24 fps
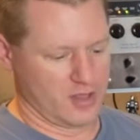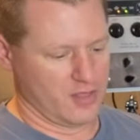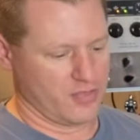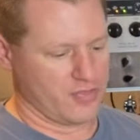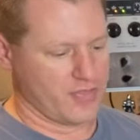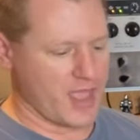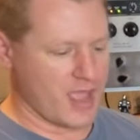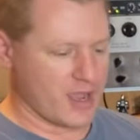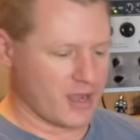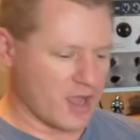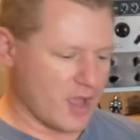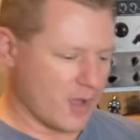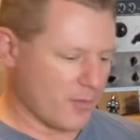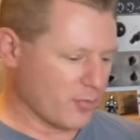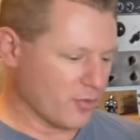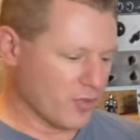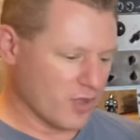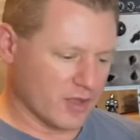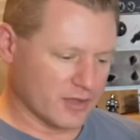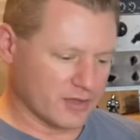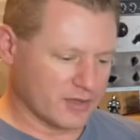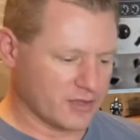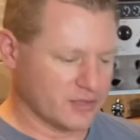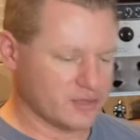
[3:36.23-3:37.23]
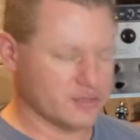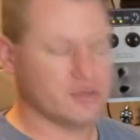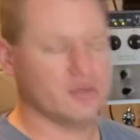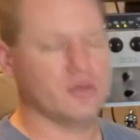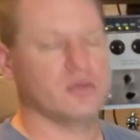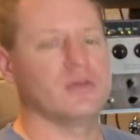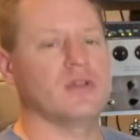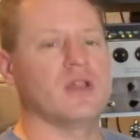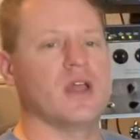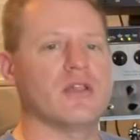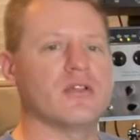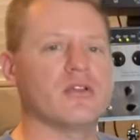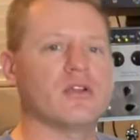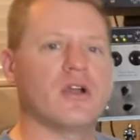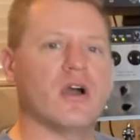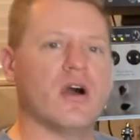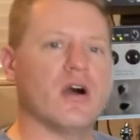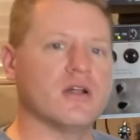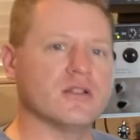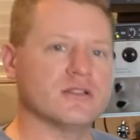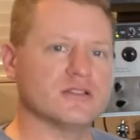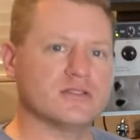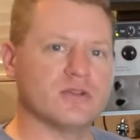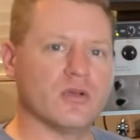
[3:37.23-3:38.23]
That got plugged into another
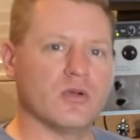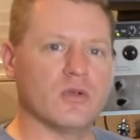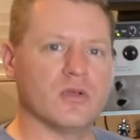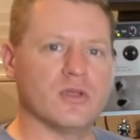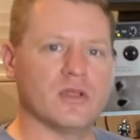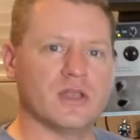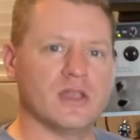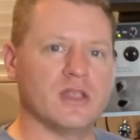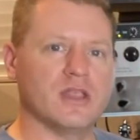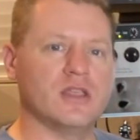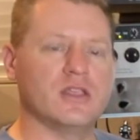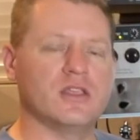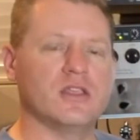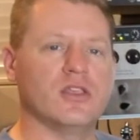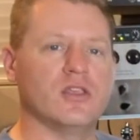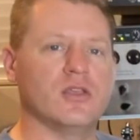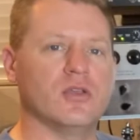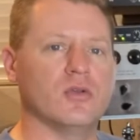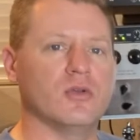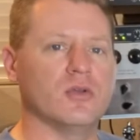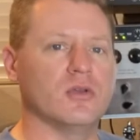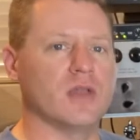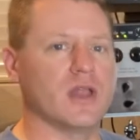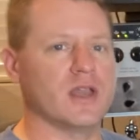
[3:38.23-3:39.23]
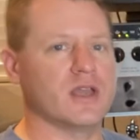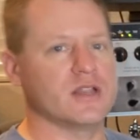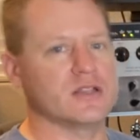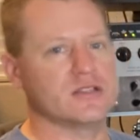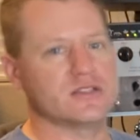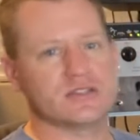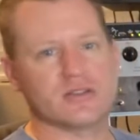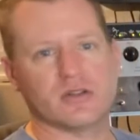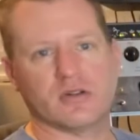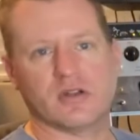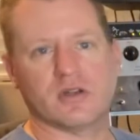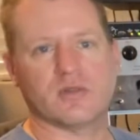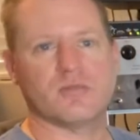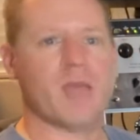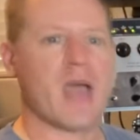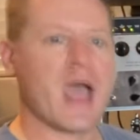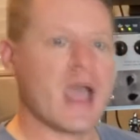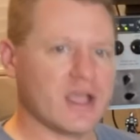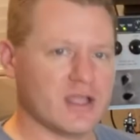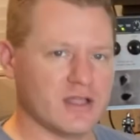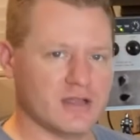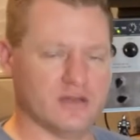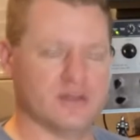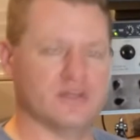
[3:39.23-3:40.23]
console and EQ'd and inserted
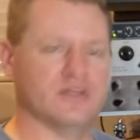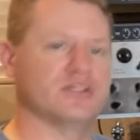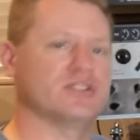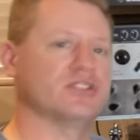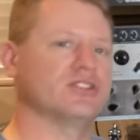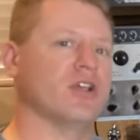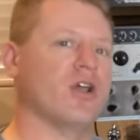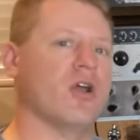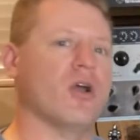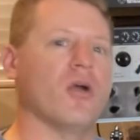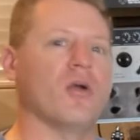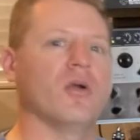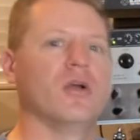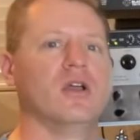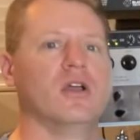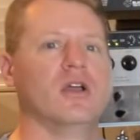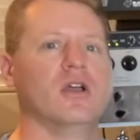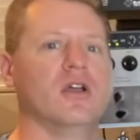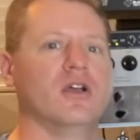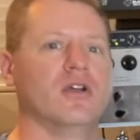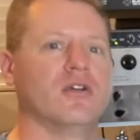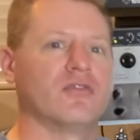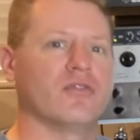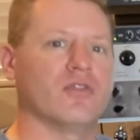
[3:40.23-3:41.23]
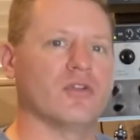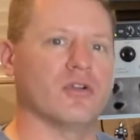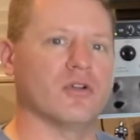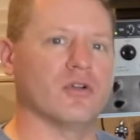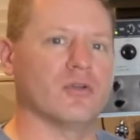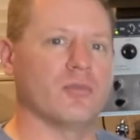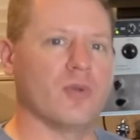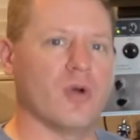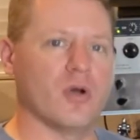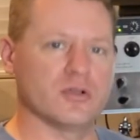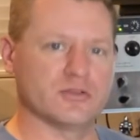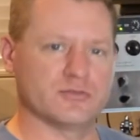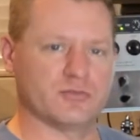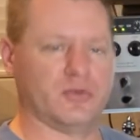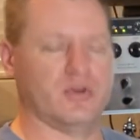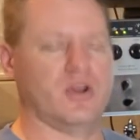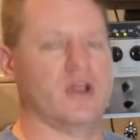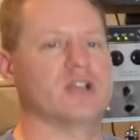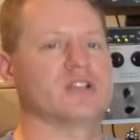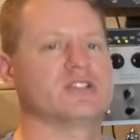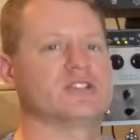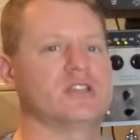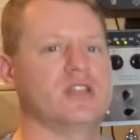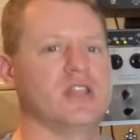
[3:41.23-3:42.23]
back into the show for
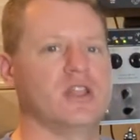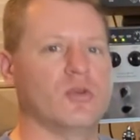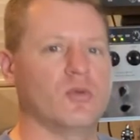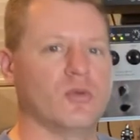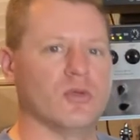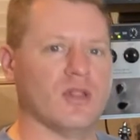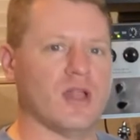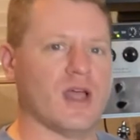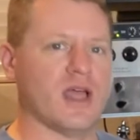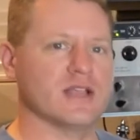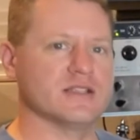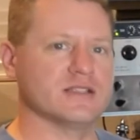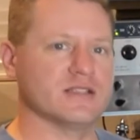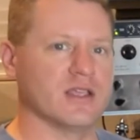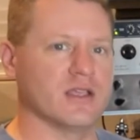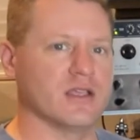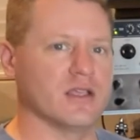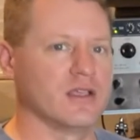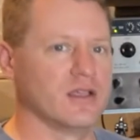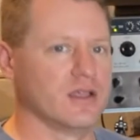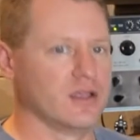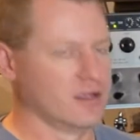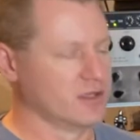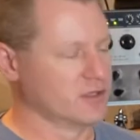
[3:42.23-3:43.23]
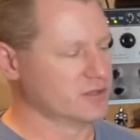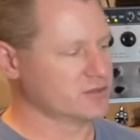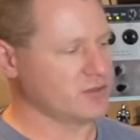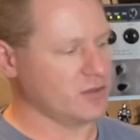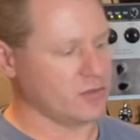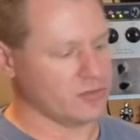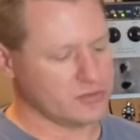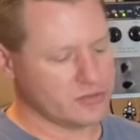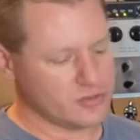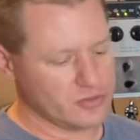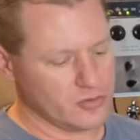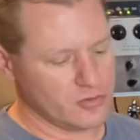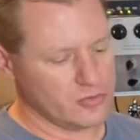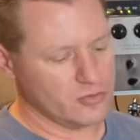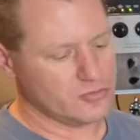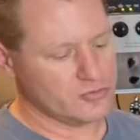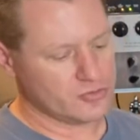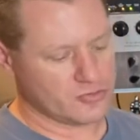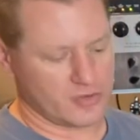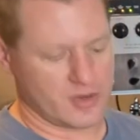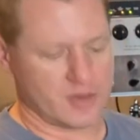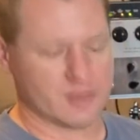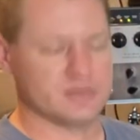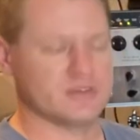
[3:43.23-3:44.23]
post-production equalizing. So 2
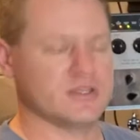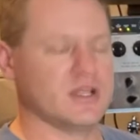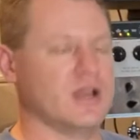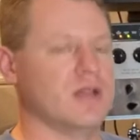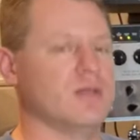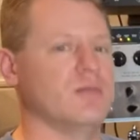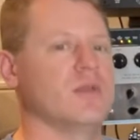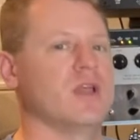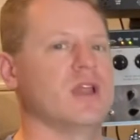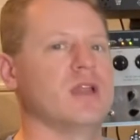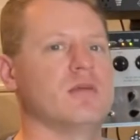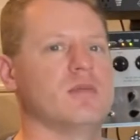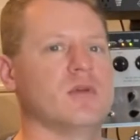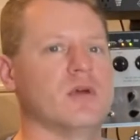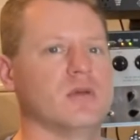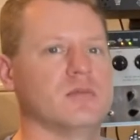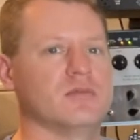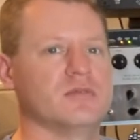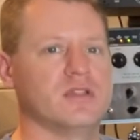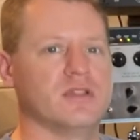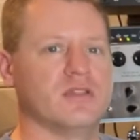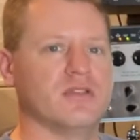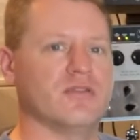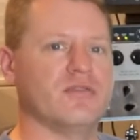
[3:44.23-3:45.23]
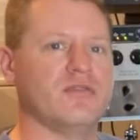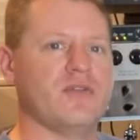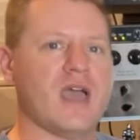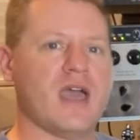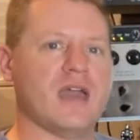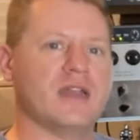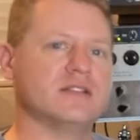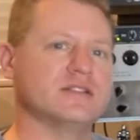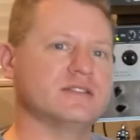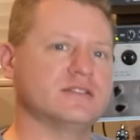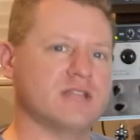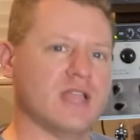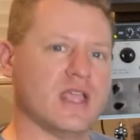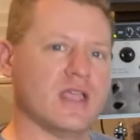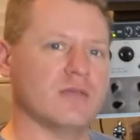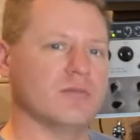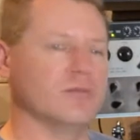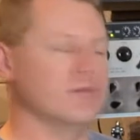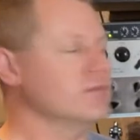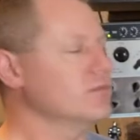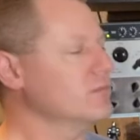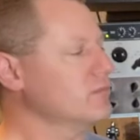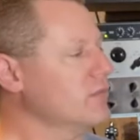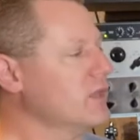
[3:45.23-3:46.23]
trips at a minimum to the fattest tape
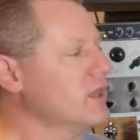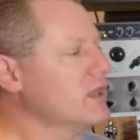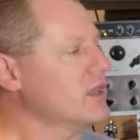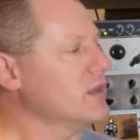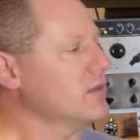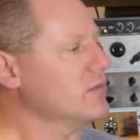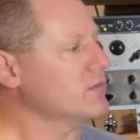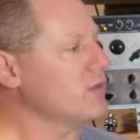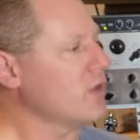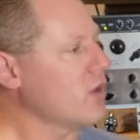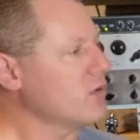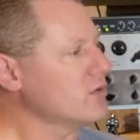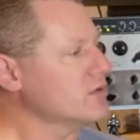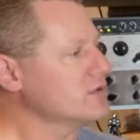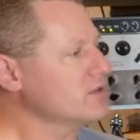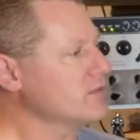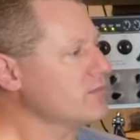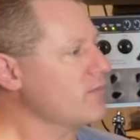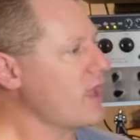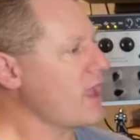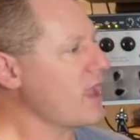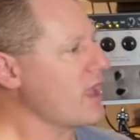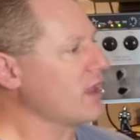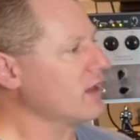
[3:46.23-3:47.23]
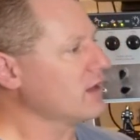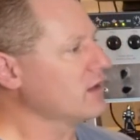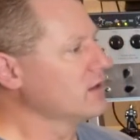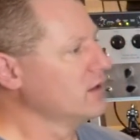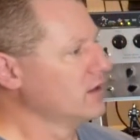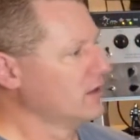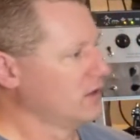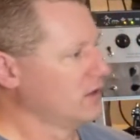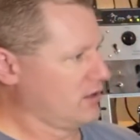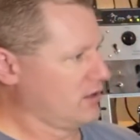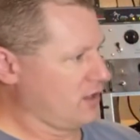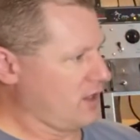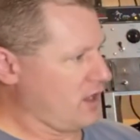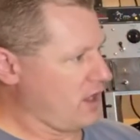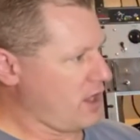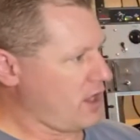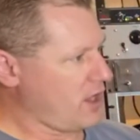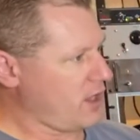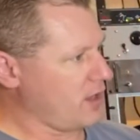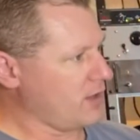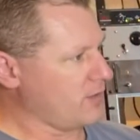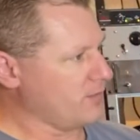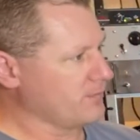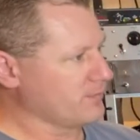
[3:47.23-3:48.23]
medium known to man.
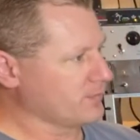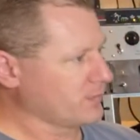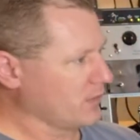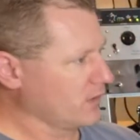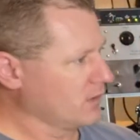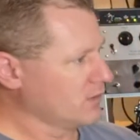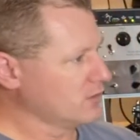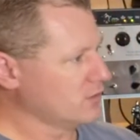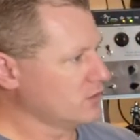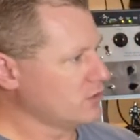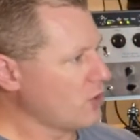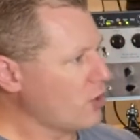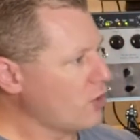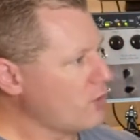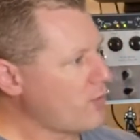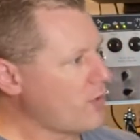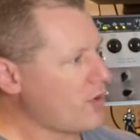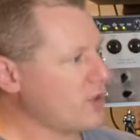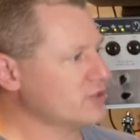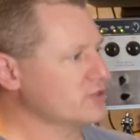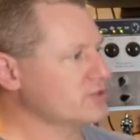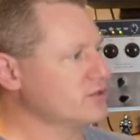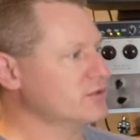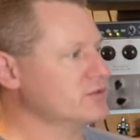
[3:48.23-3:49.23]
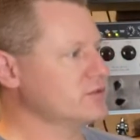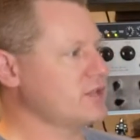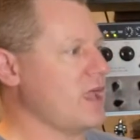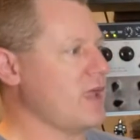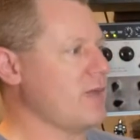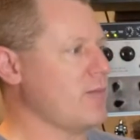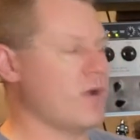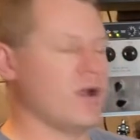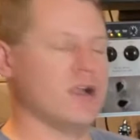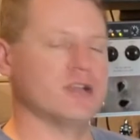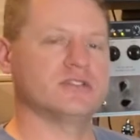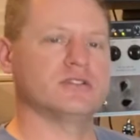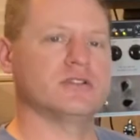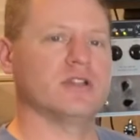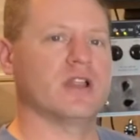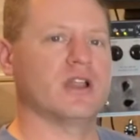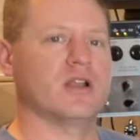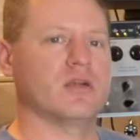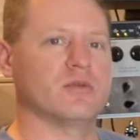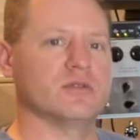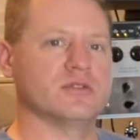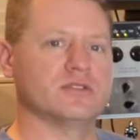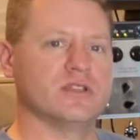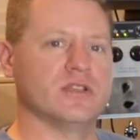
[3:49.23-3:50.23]
No Marshall time
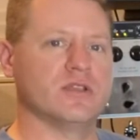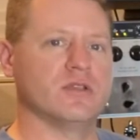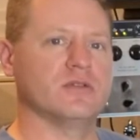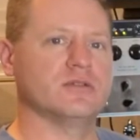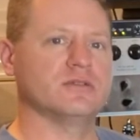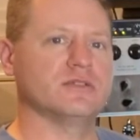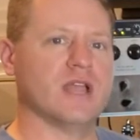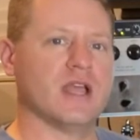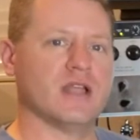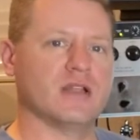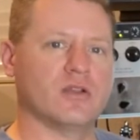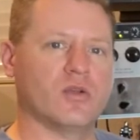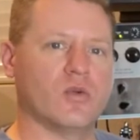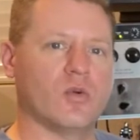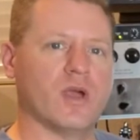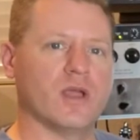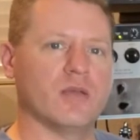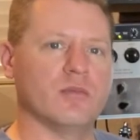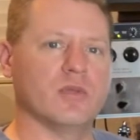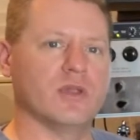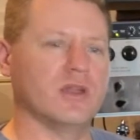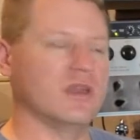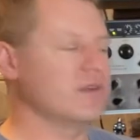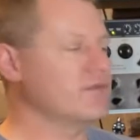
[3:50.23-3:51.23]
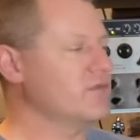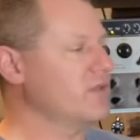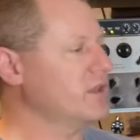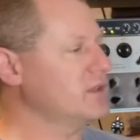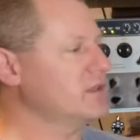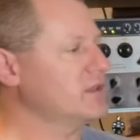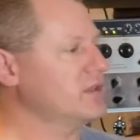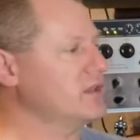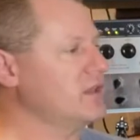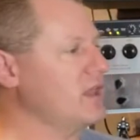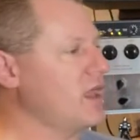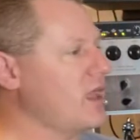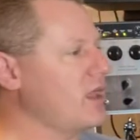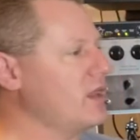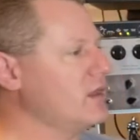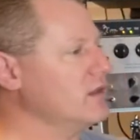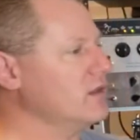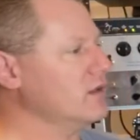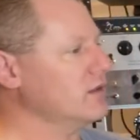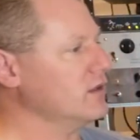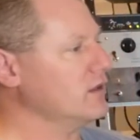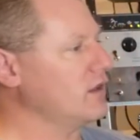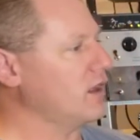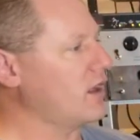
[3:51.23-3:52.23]
modulator was used, hadn't quite been invented yet.
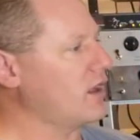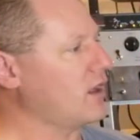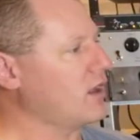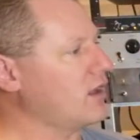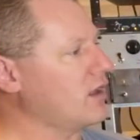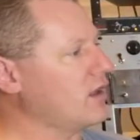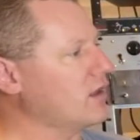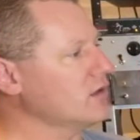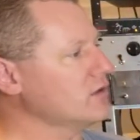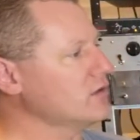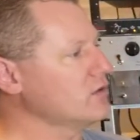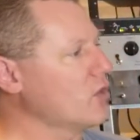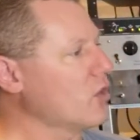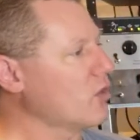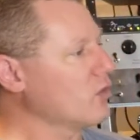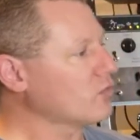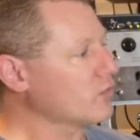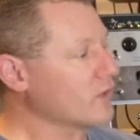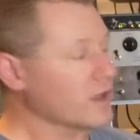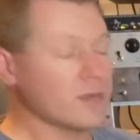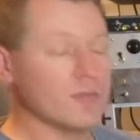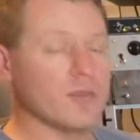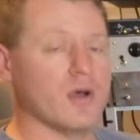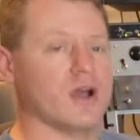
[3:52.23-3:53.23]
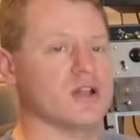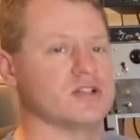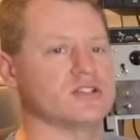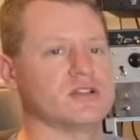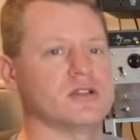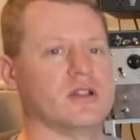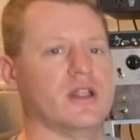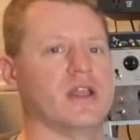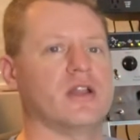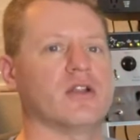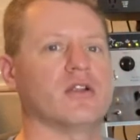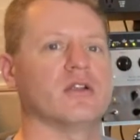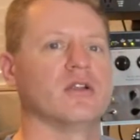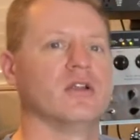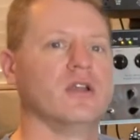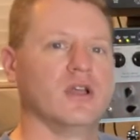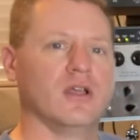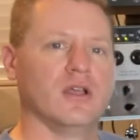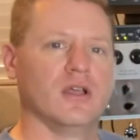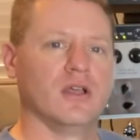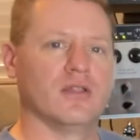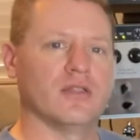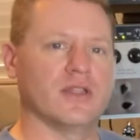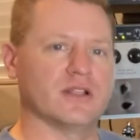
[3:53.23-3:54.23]
No ring modulator.
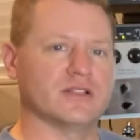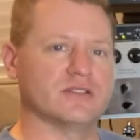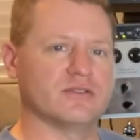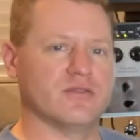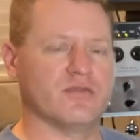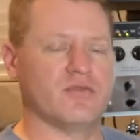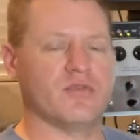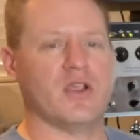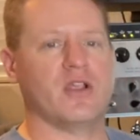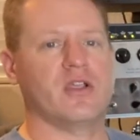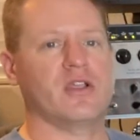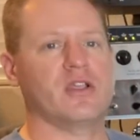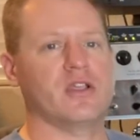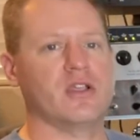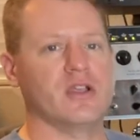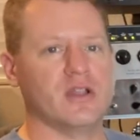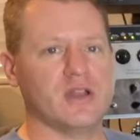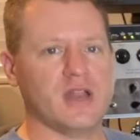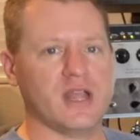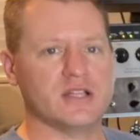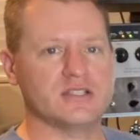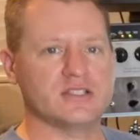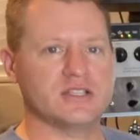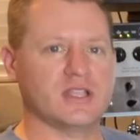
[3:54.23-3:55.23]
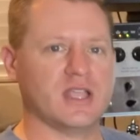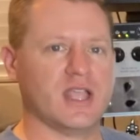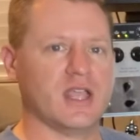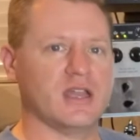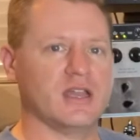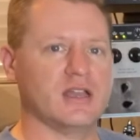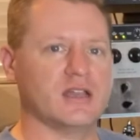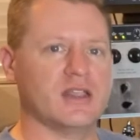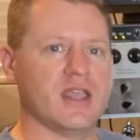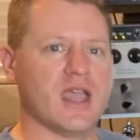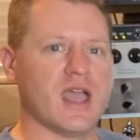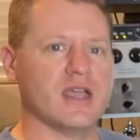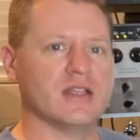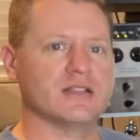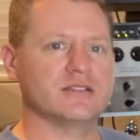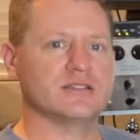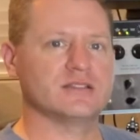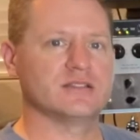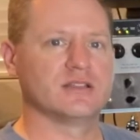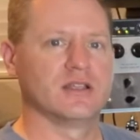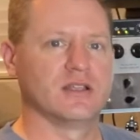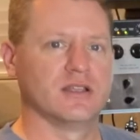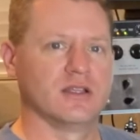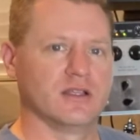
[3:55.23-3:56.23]
That's a very good educated
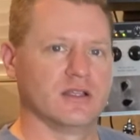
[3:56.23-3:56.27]
guess.